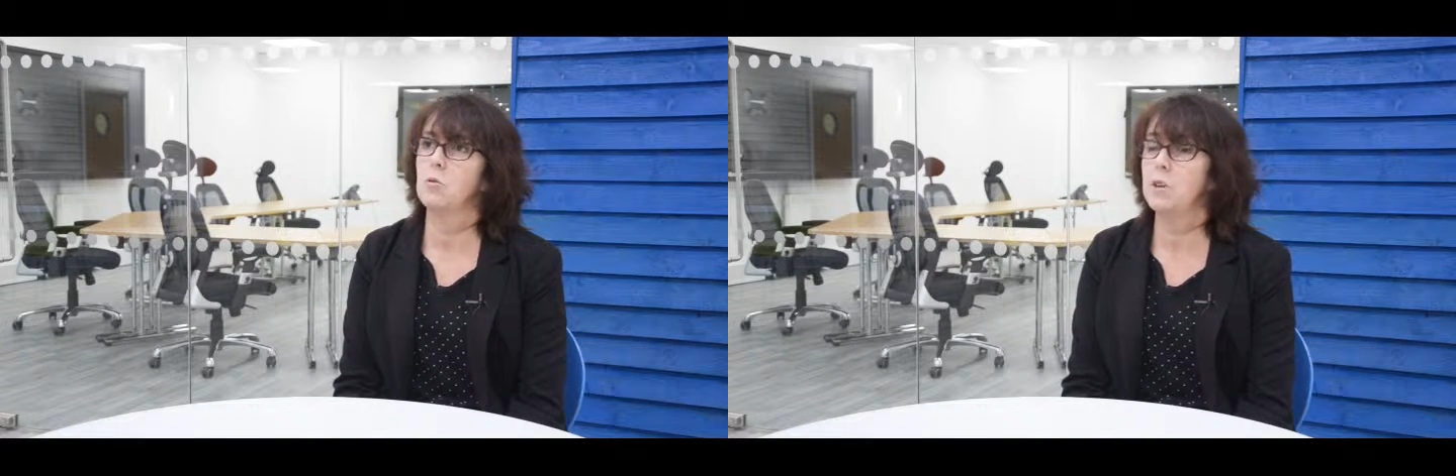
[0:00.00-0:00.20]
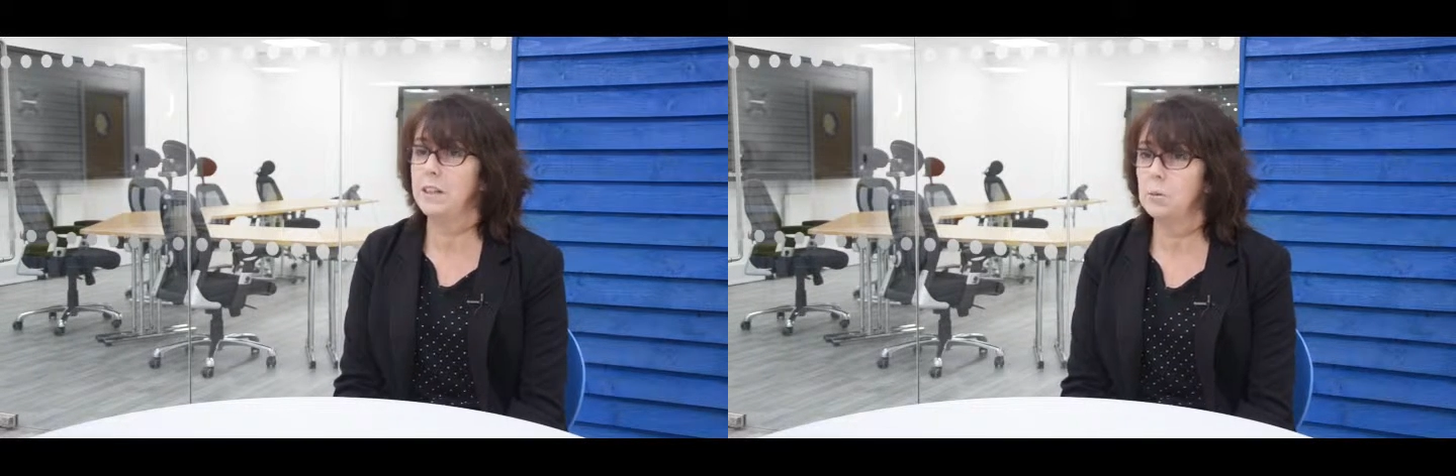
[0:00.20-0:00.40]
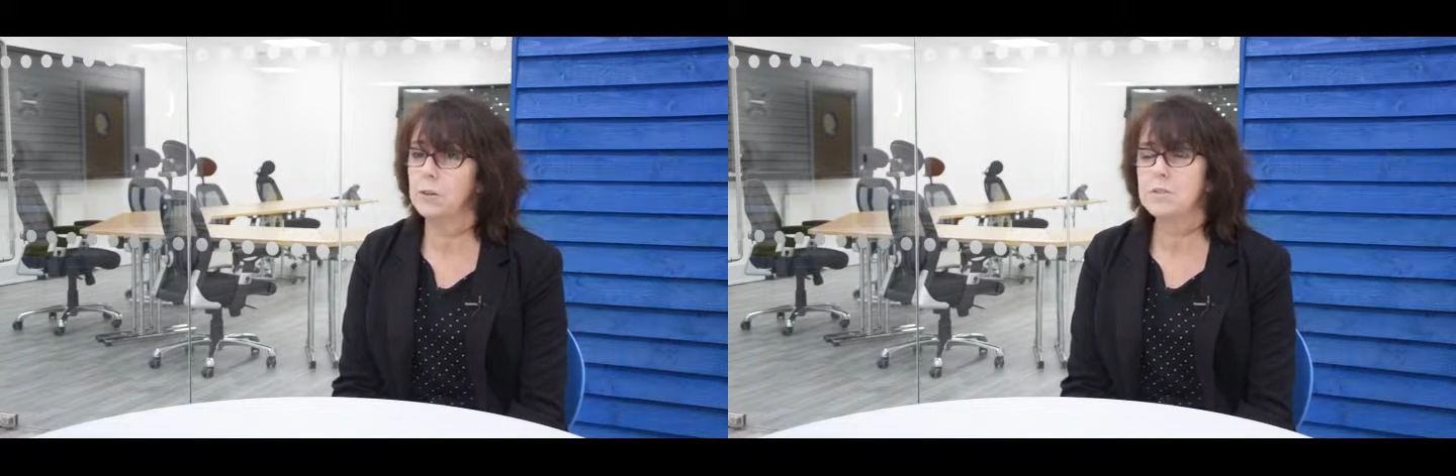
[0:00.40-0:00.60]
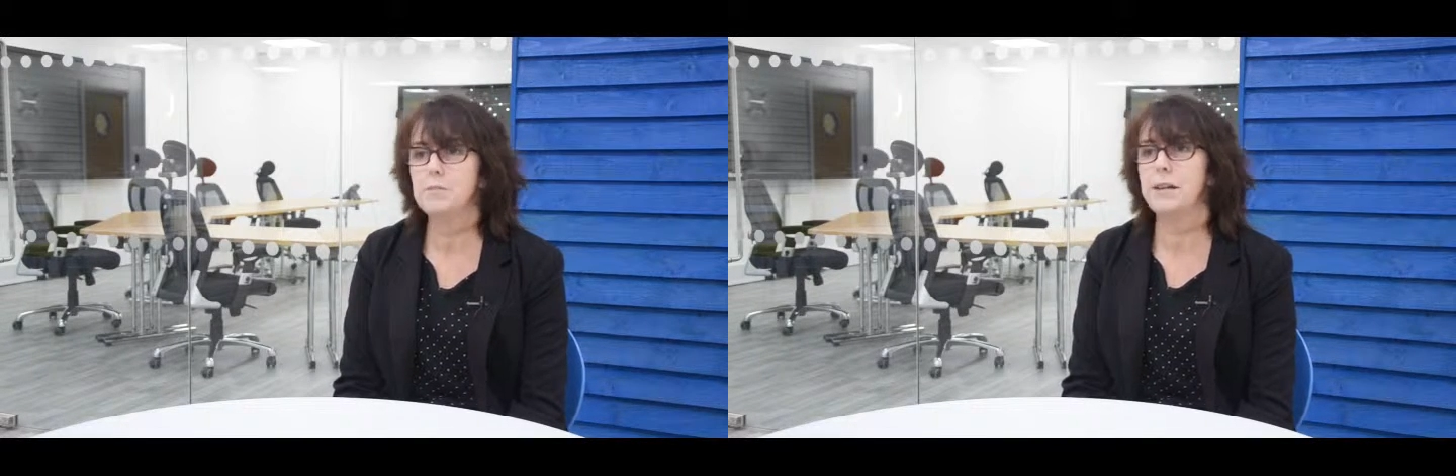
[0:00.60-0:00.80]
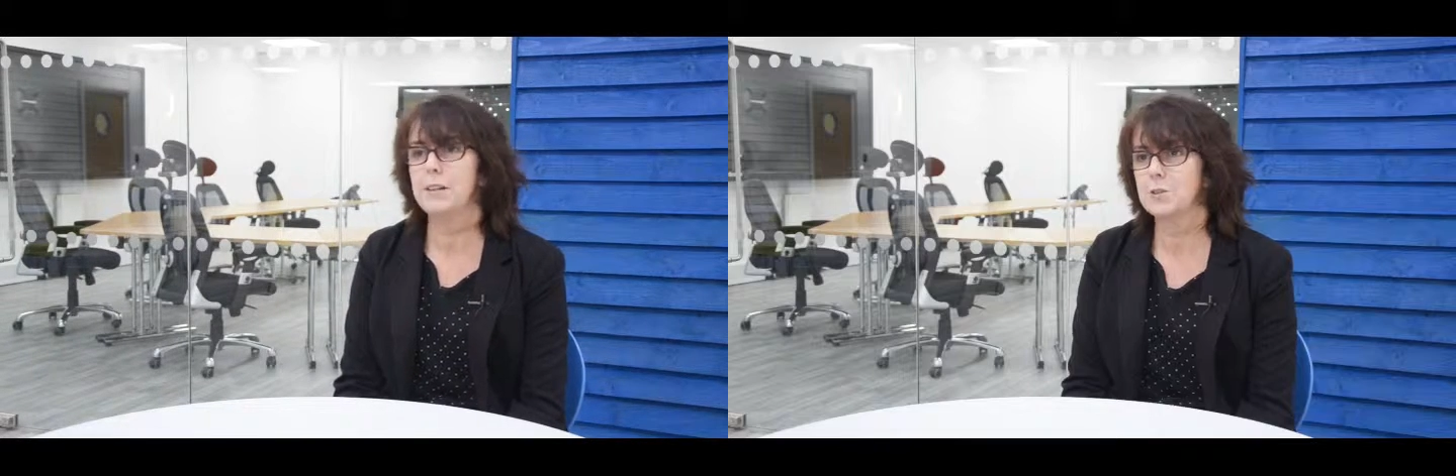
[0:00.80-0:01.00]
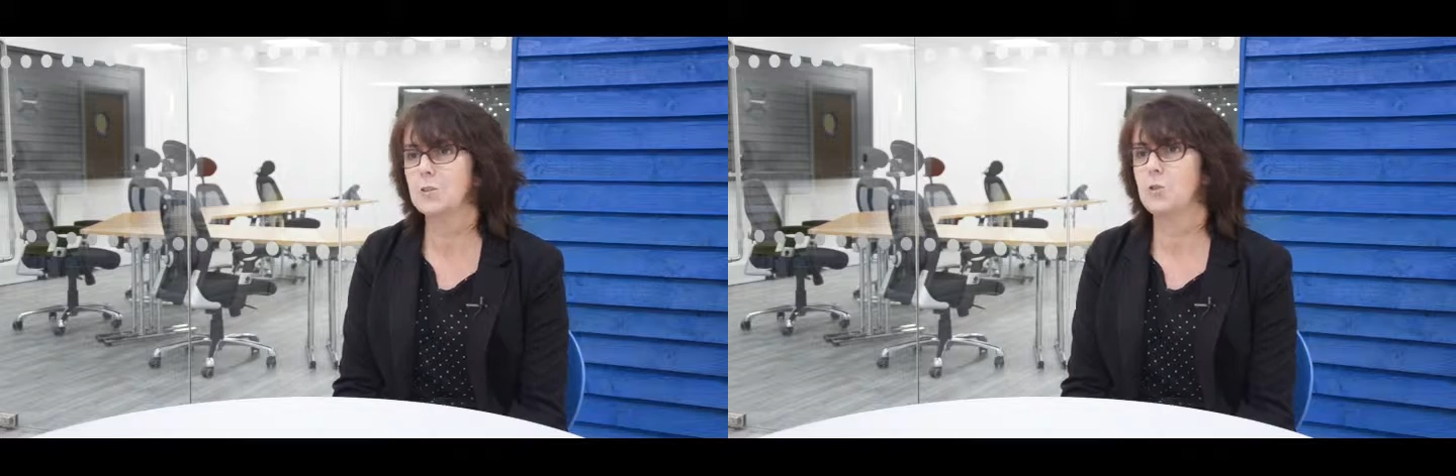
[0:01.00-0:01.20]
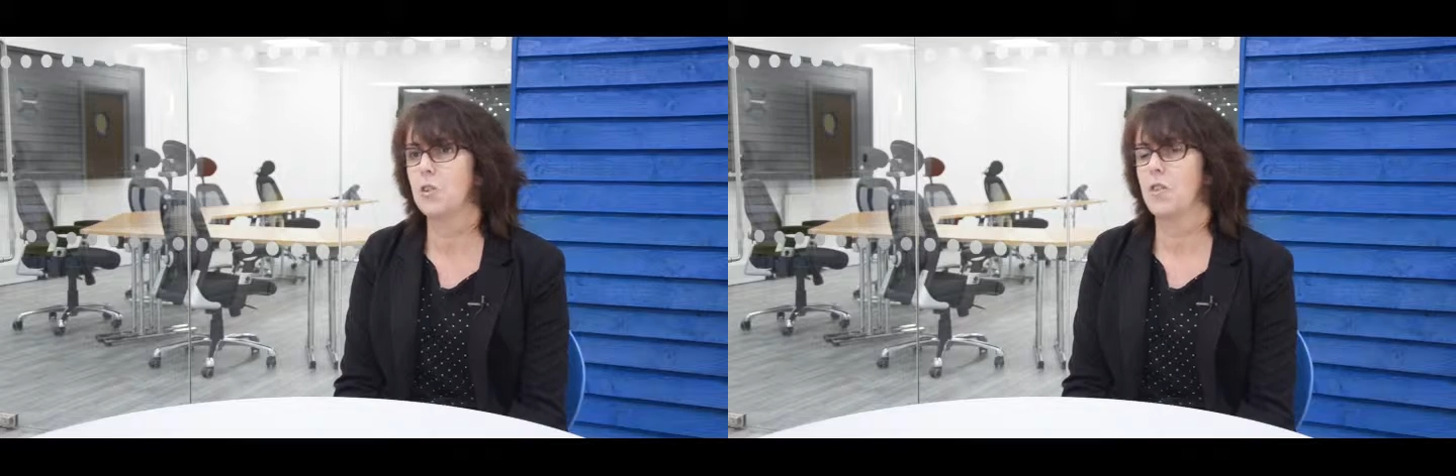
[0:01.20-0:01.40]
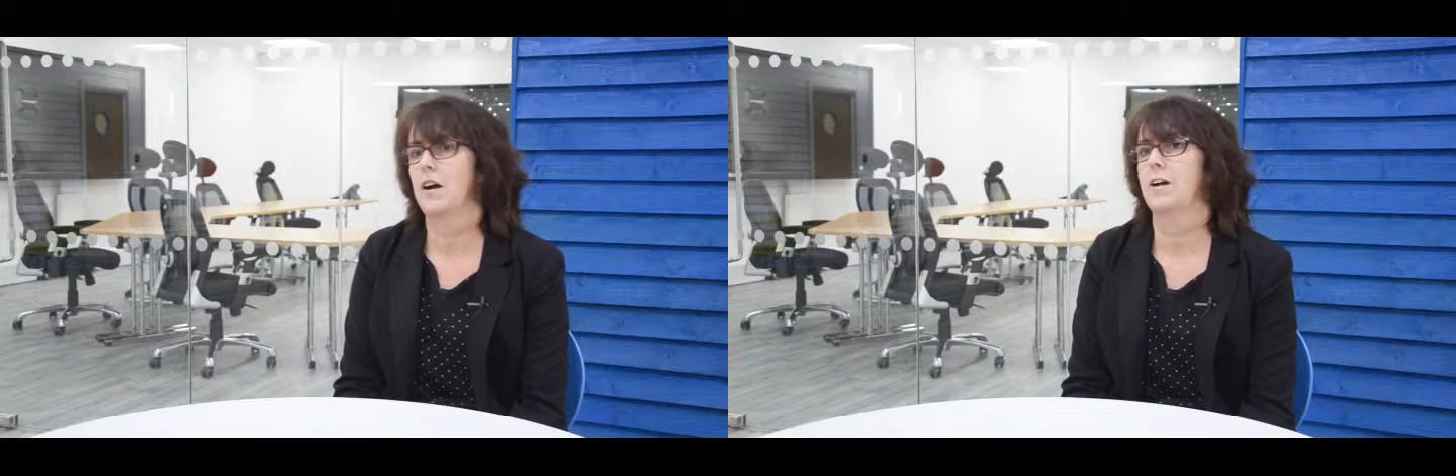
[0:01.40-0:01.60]
really want to make
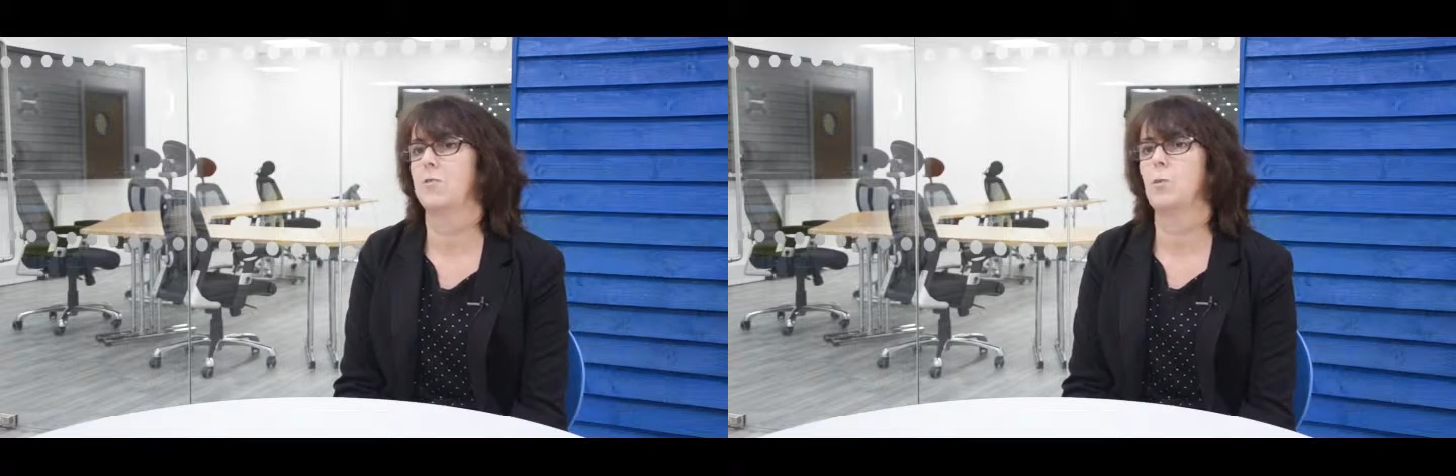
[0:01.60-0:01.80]
sure that